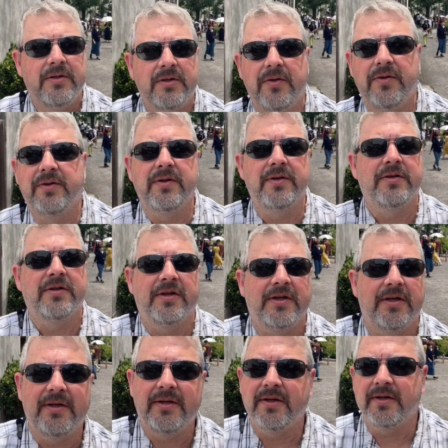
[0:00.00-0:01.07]
this is
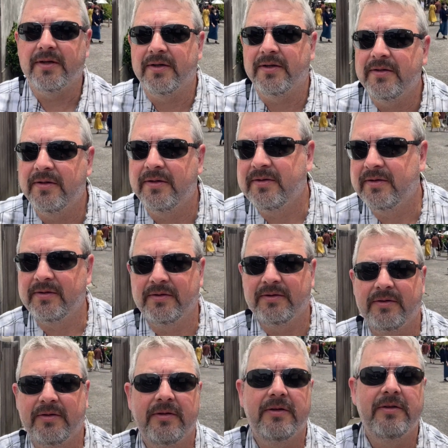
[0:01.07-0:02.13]
like, I
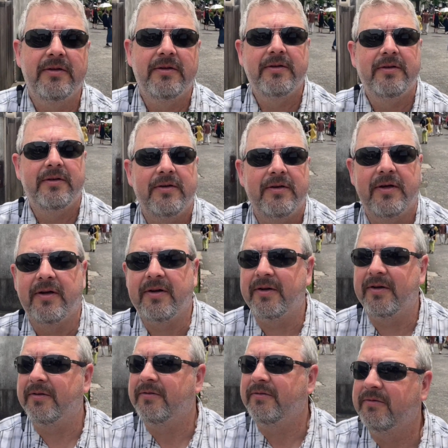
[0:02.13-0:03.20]
don't
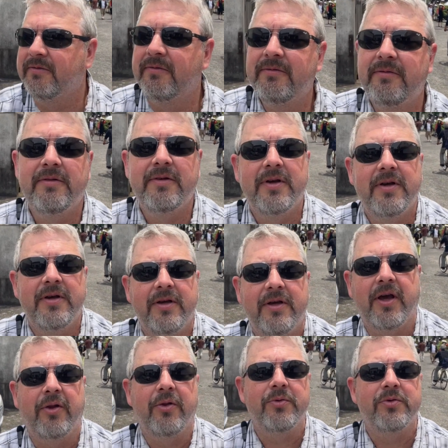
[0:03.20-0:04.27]
know,
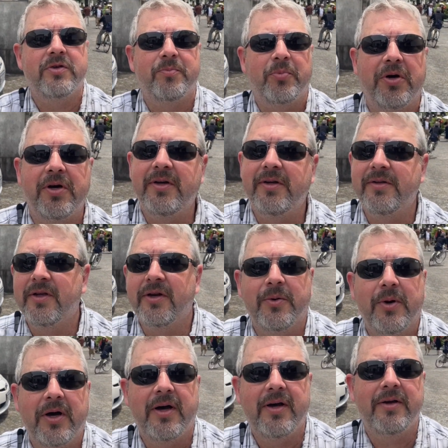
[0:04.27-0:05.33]
Yellow Springs in
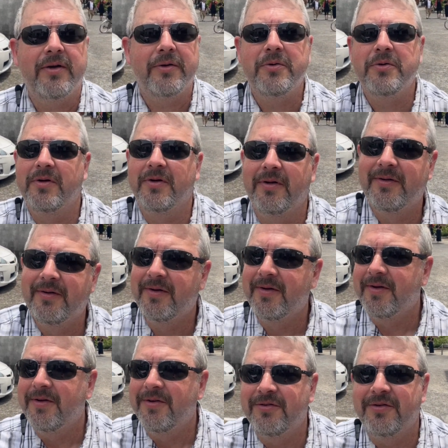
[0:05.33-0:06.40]
Ohio.
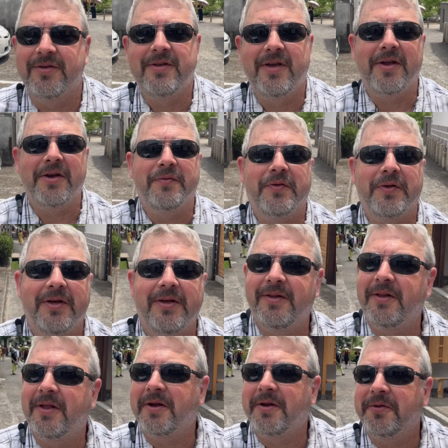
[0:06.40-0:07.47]
Just kind of like a
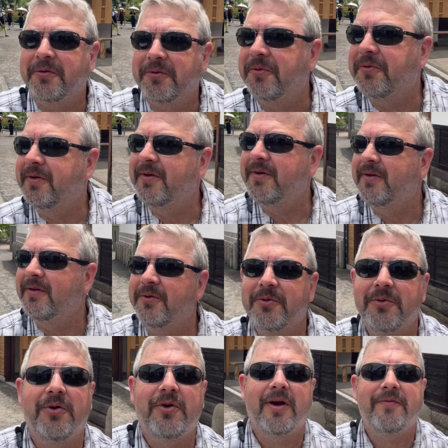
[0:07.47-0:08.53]
lot of little
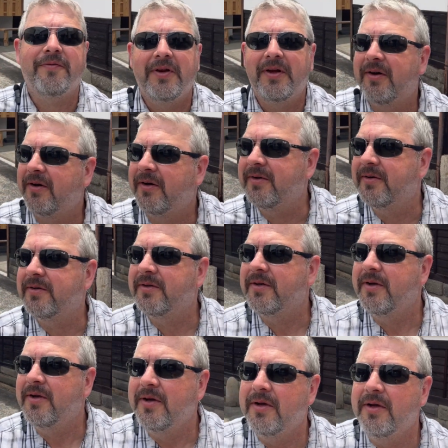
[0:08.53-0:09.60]
crafty areas.
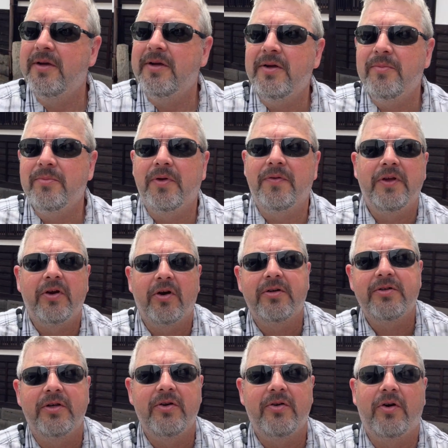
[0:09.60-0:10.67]
But the
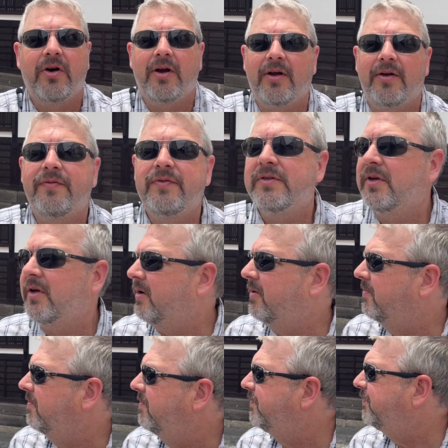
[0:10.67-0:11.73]
arts and crafts,
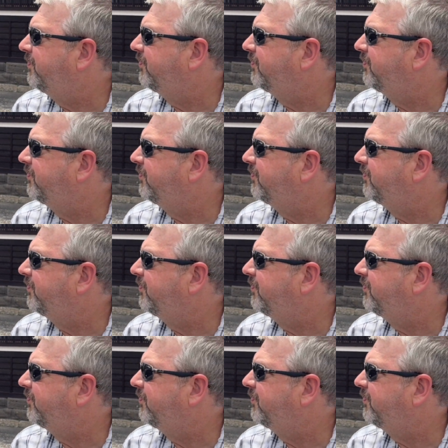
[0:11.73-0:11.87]
lots